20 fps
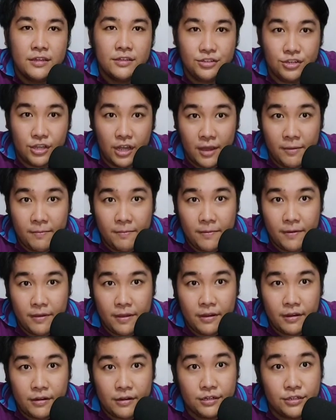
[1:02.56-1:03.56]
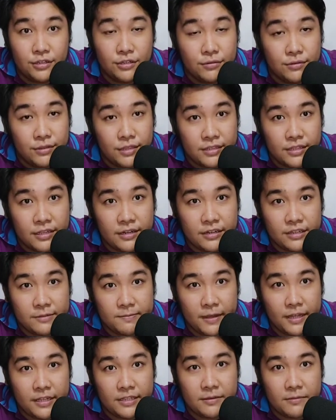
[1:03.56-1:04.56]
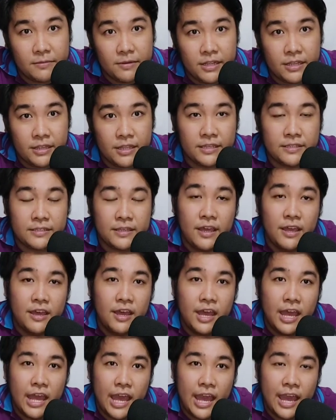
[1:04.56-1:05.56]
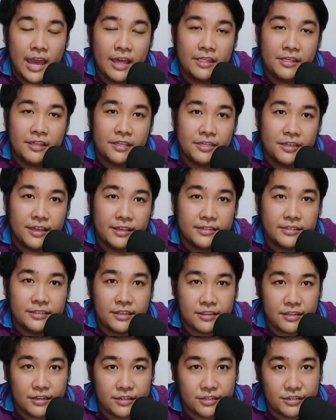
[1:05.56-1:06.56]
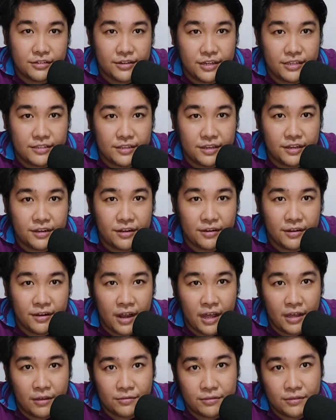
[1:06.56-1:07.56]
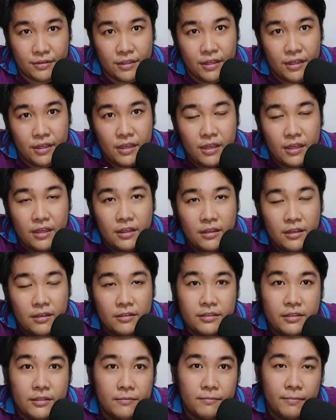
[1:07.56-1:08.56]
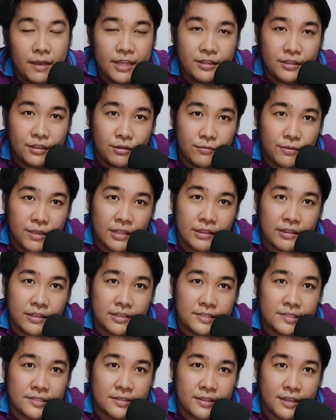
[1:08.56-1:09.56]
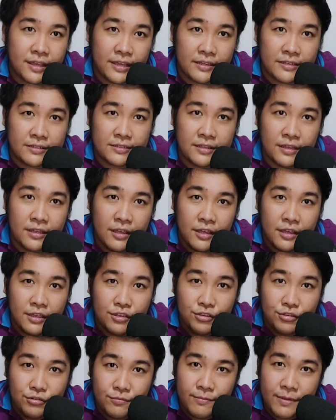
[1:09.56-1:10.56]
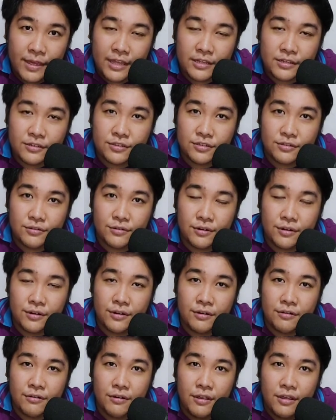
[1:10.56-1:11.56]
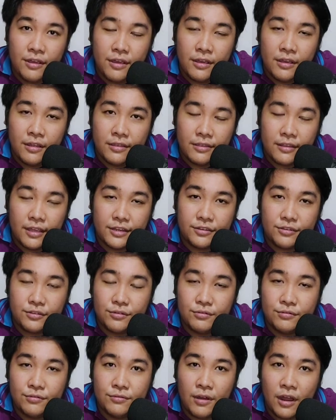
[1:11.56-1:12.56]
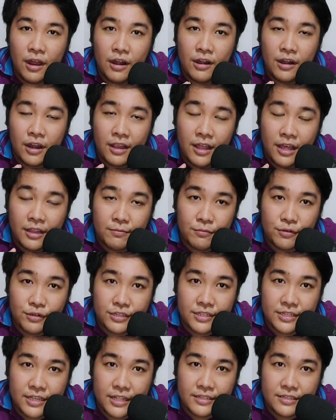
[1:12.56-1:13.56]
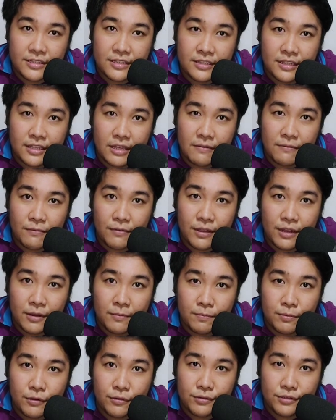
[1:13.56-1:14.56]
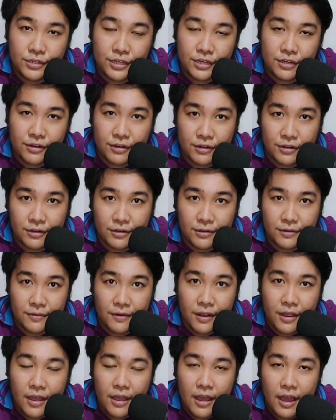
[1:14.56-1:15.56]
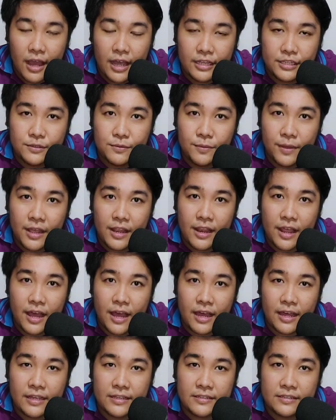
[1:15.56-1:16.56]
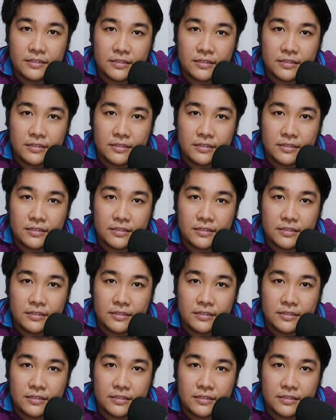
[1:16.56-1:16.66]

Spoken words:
job, her duties and responsibilities, and the things that are stressing her out. By knowing these things, you make sure that you are a lot more sensitive when approaching her, as well as